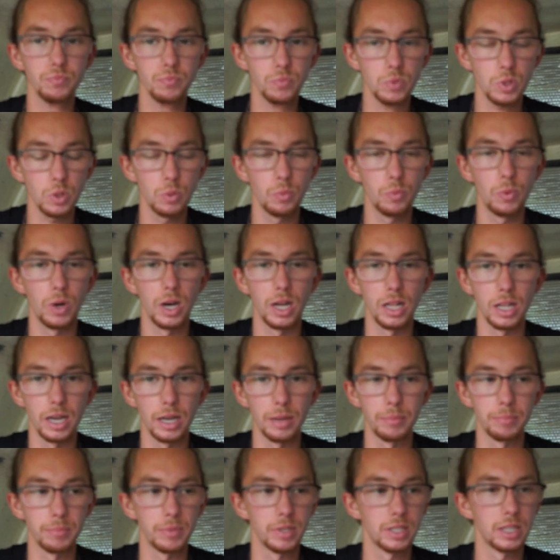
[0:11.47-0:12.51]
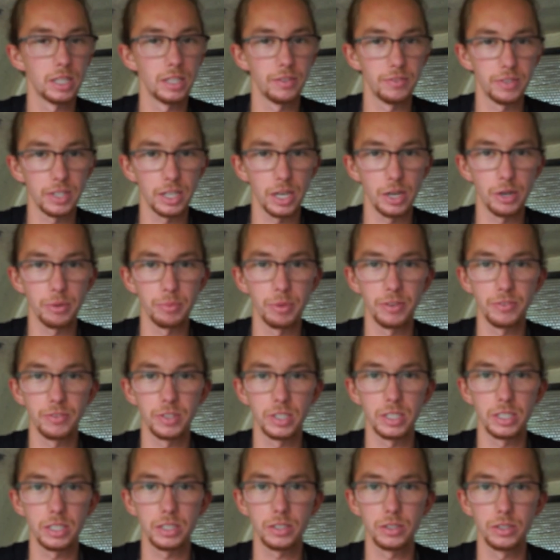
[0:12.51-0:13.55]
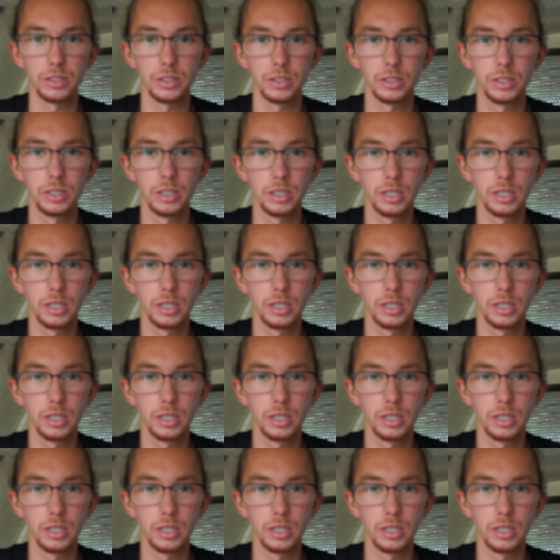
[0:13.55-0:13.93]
while I'm living out of my vehicle.